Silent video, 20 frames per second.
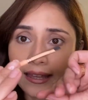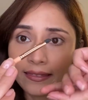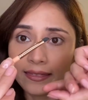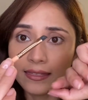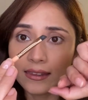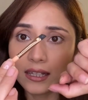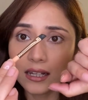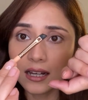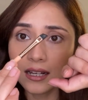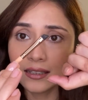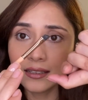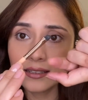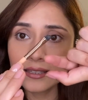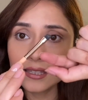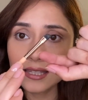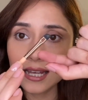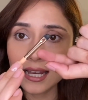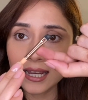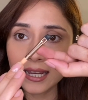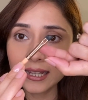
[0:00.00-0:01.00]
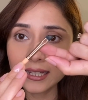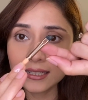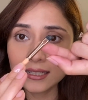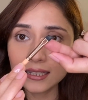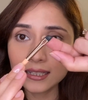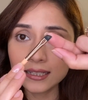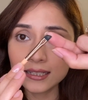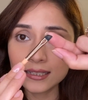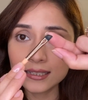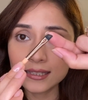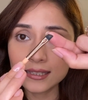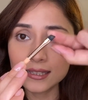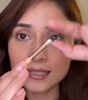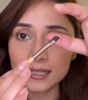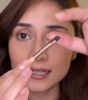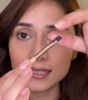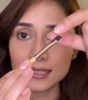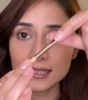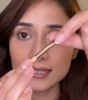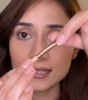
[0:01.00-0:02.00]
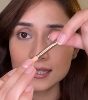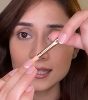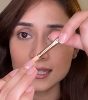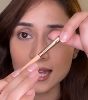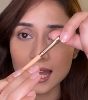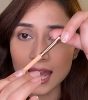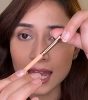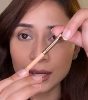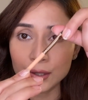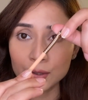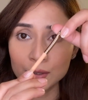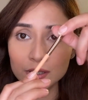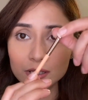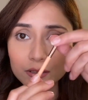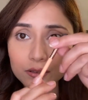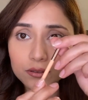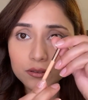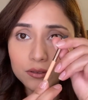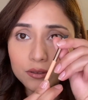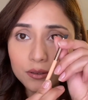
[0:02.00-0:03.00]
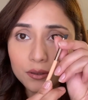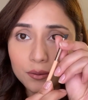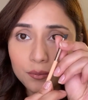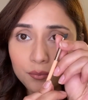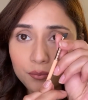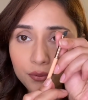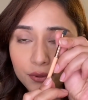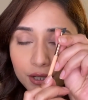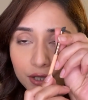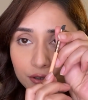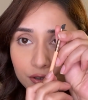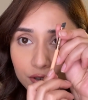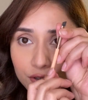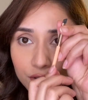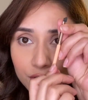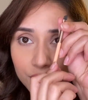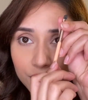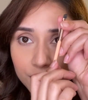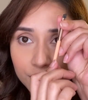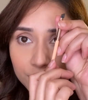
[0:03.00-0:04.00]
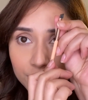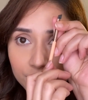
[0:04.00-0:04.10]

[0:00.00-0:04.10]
and the other side is this angular brush.